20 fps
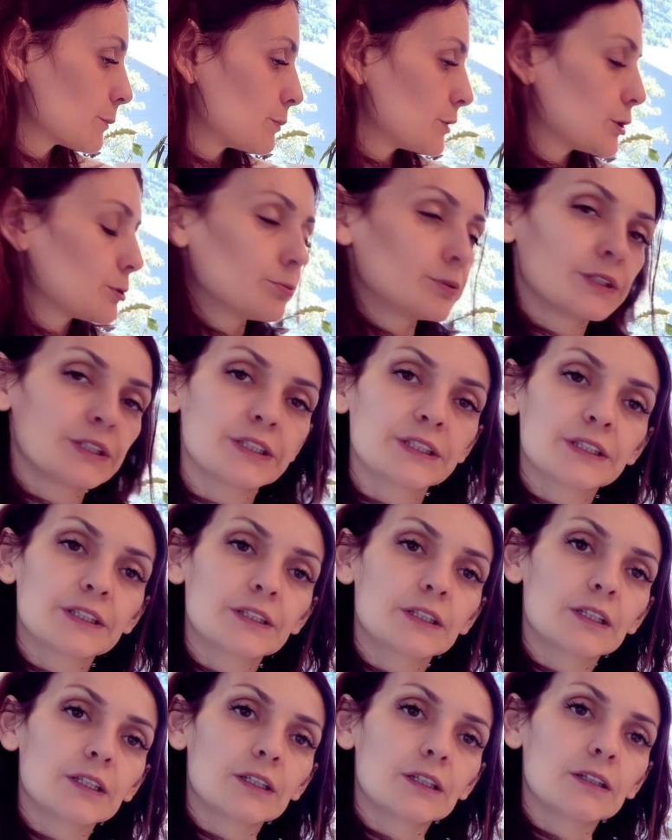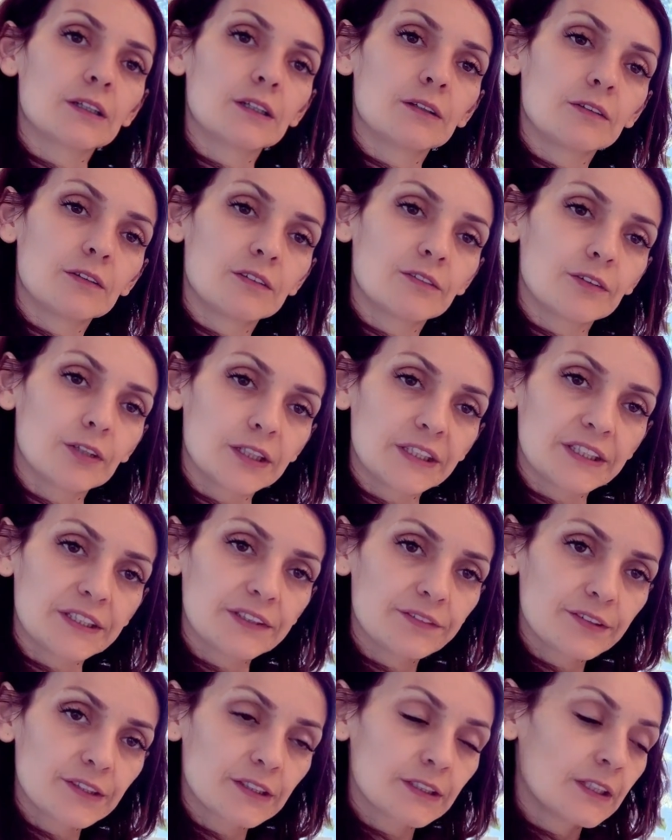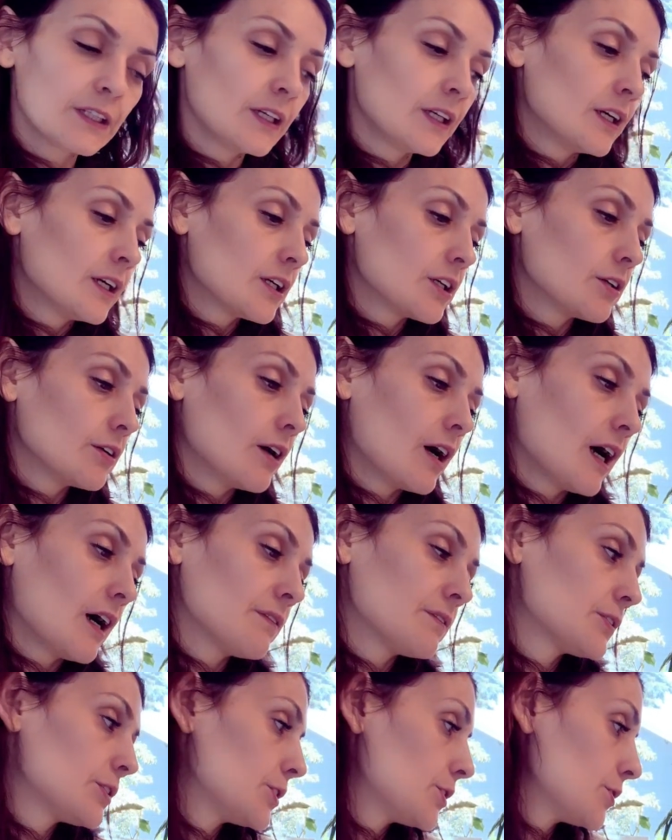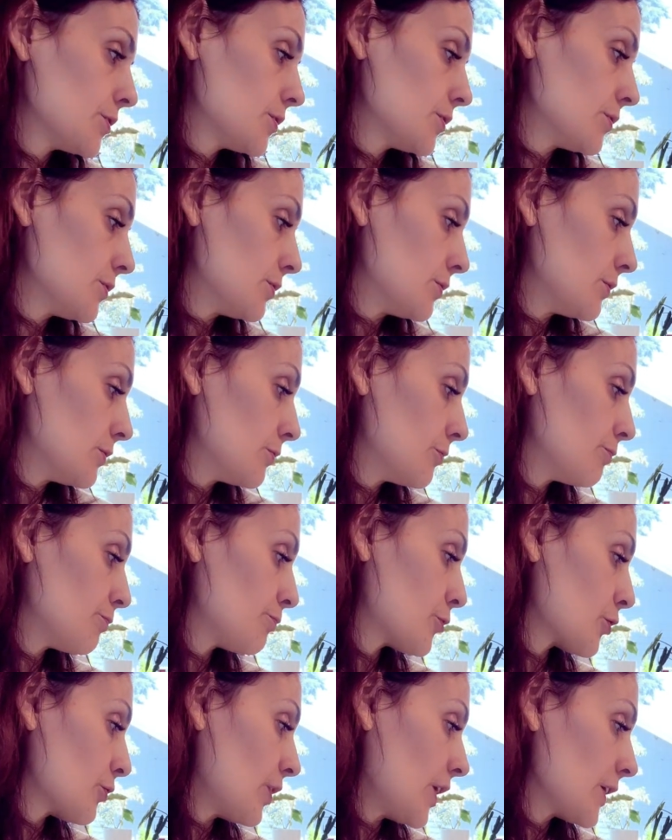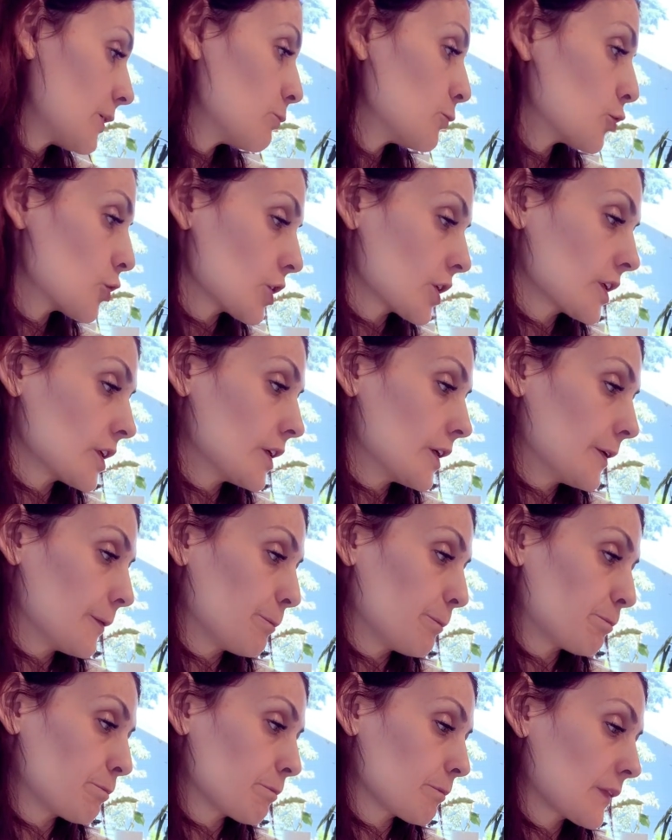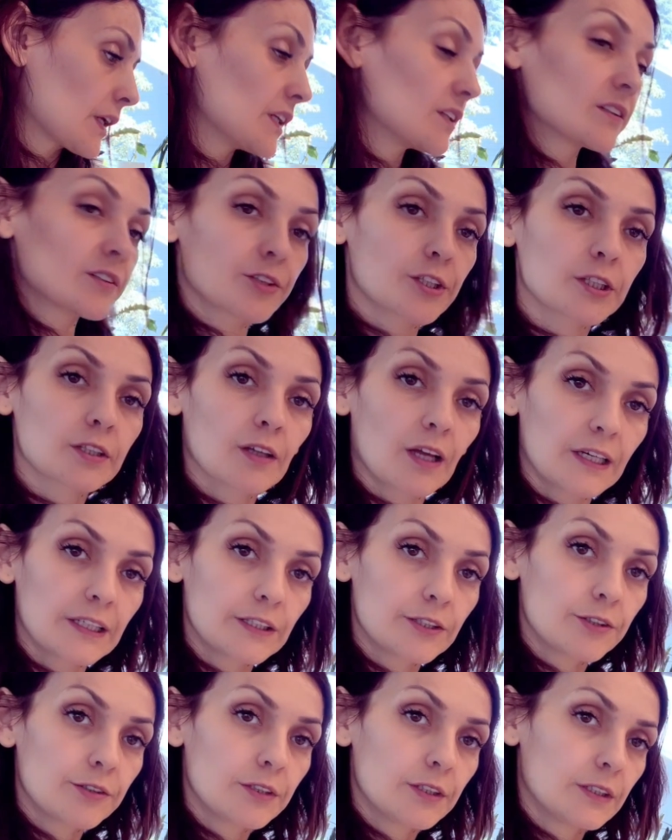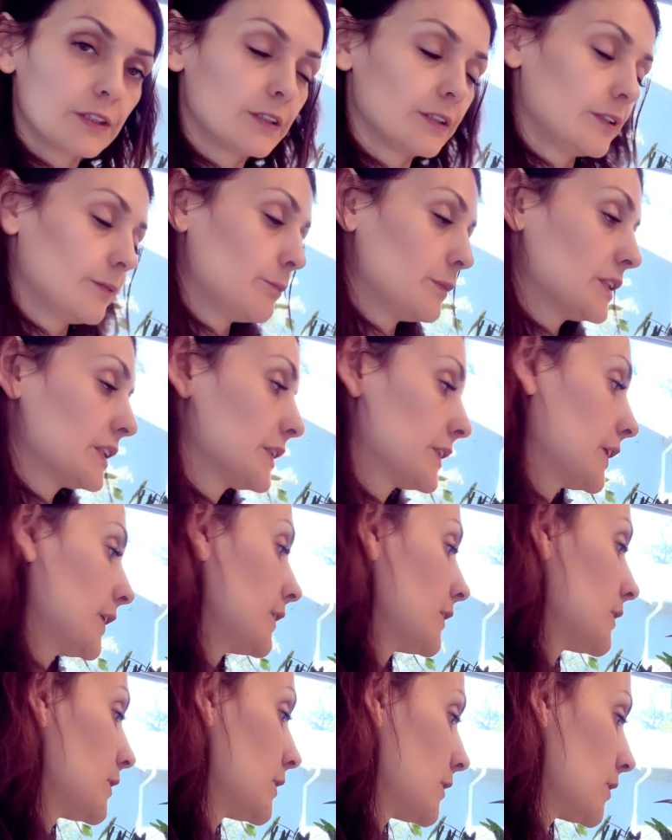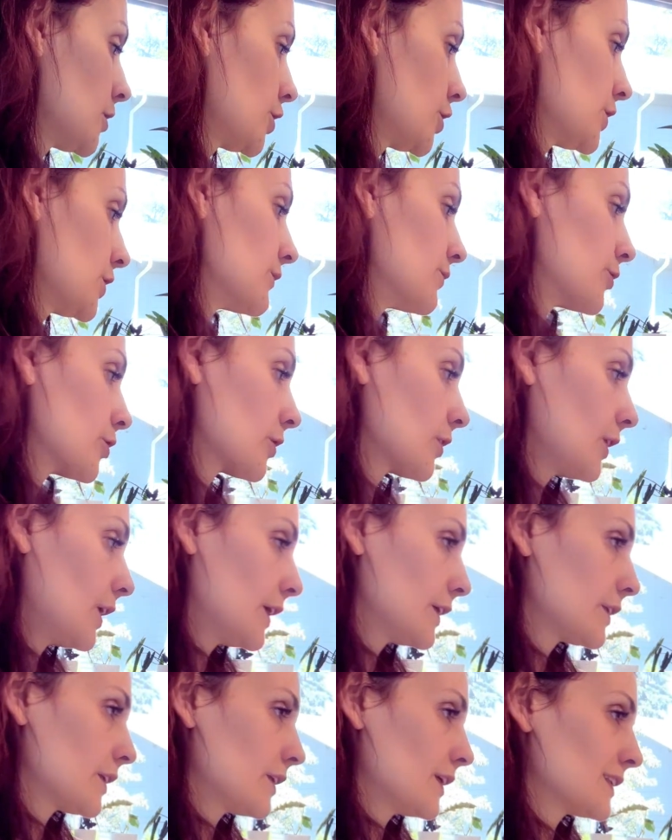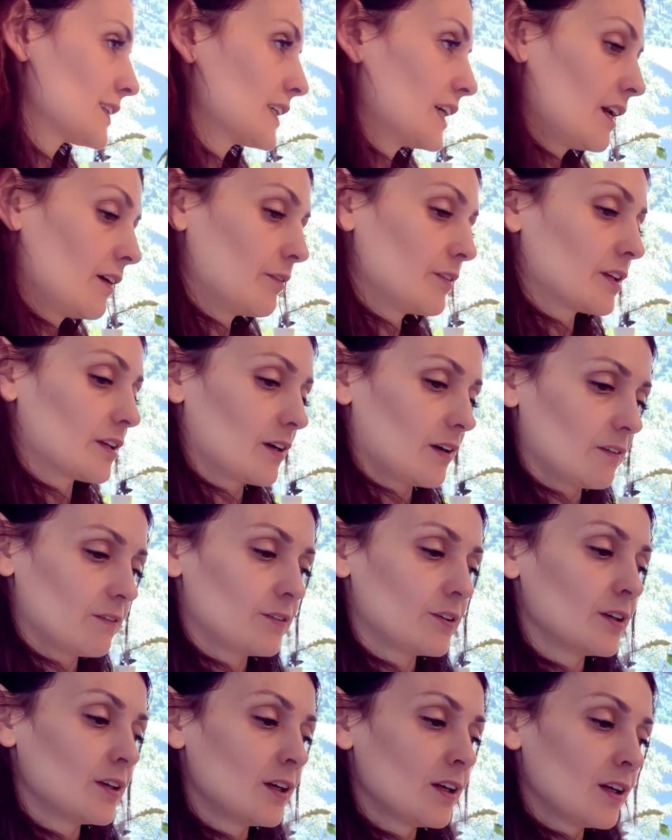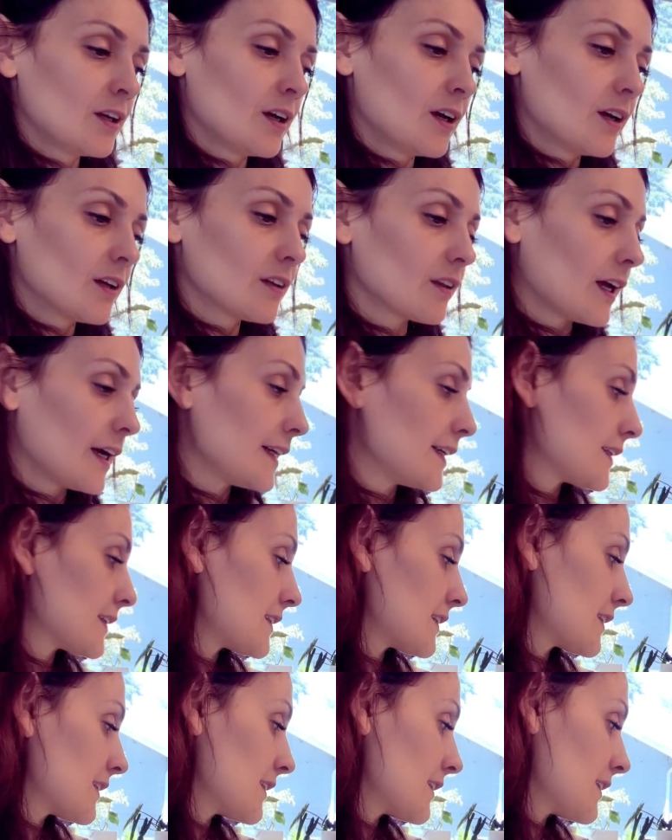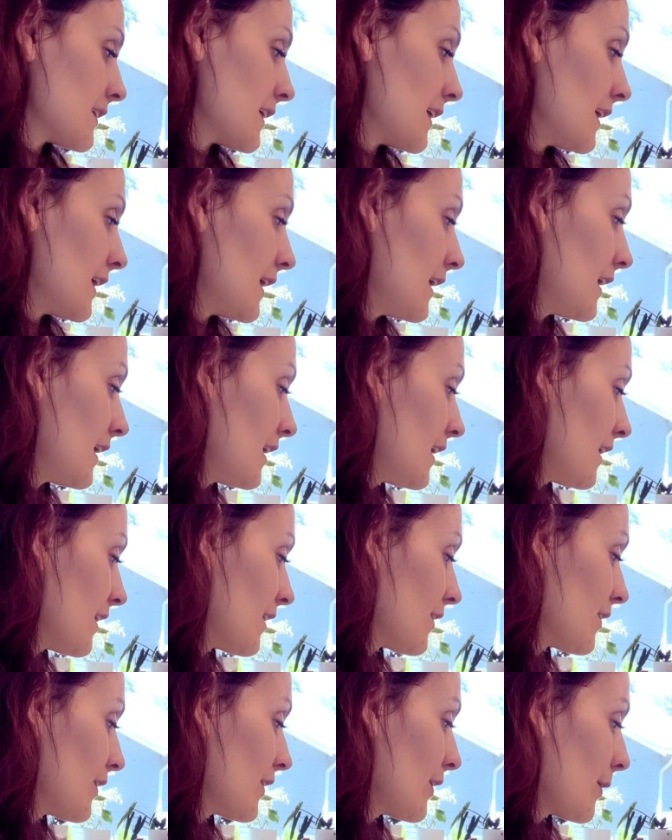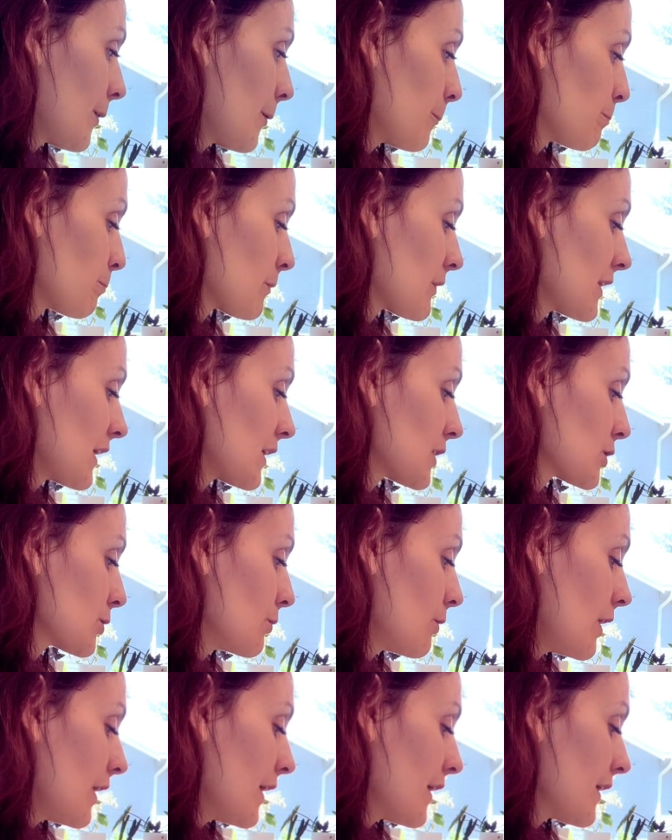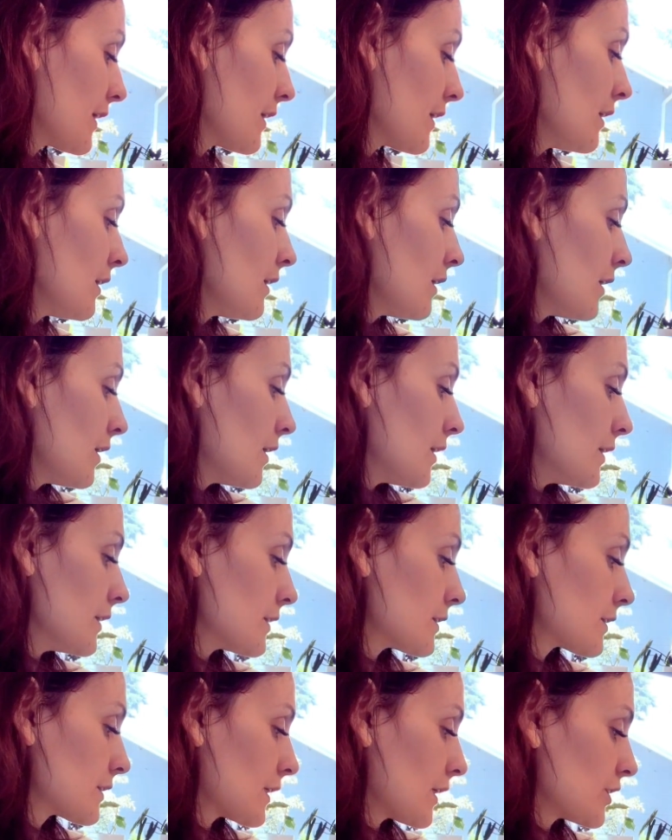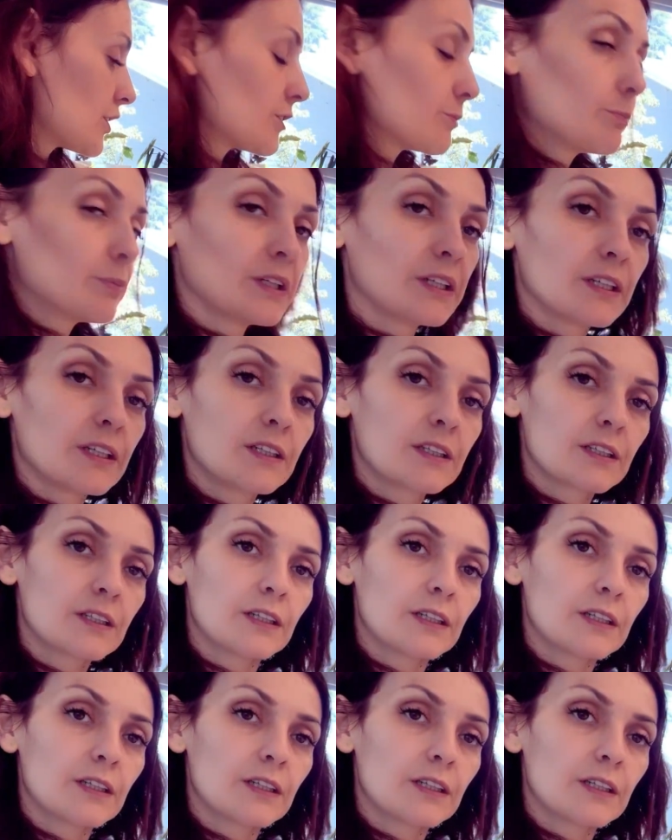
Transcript: between the leaves, you have to provide more indirect light to it. It means that it's searching for light. It doesn't have enough light, and that's why it's such a big